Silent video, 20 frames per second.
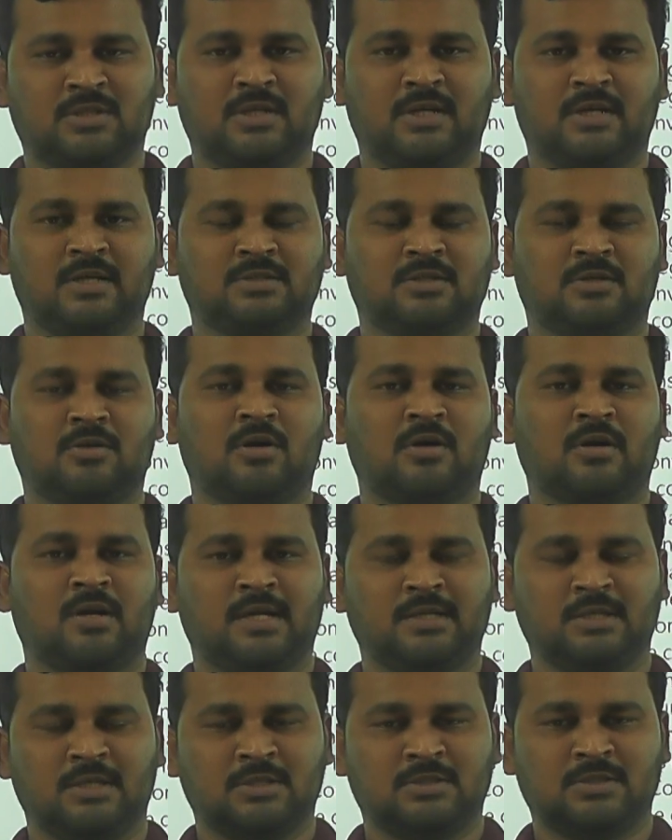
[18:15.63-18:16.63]
It is an
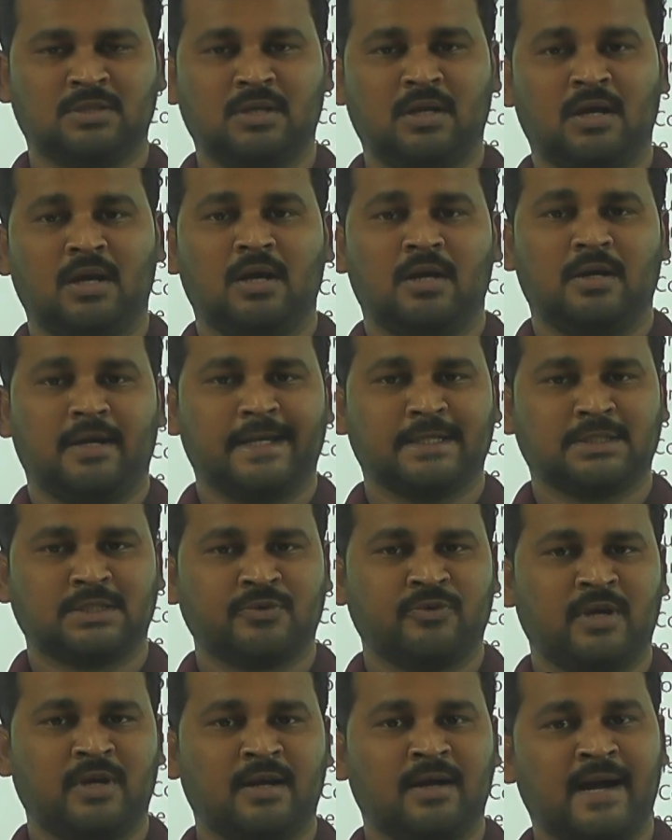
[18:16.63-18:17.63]
organization
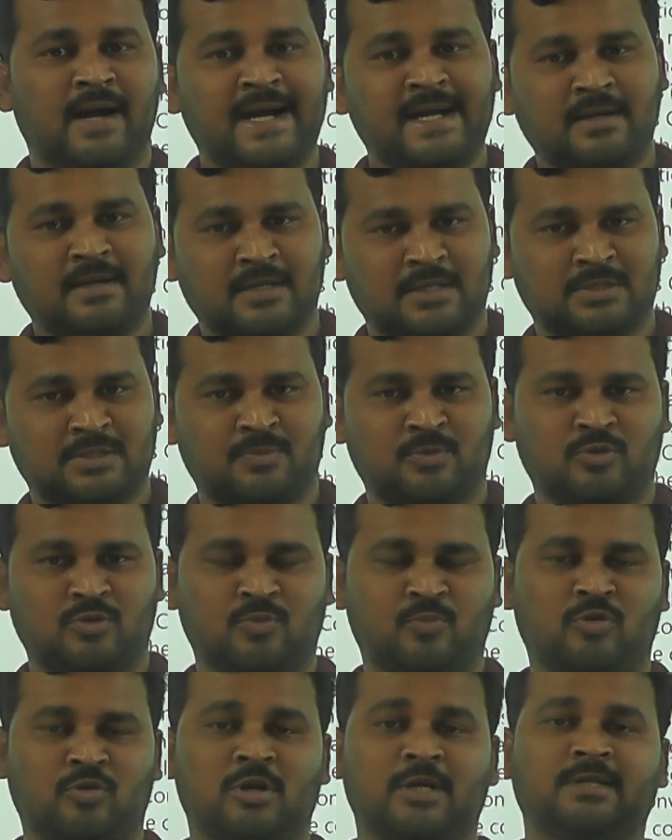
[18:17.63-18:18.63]
issuing guidelines to
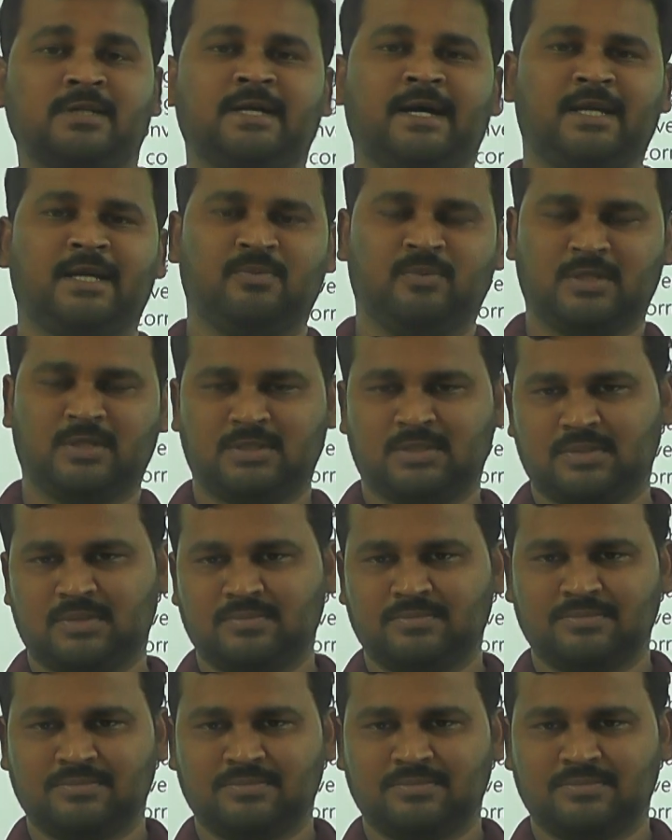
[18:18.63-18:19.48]
protect animals.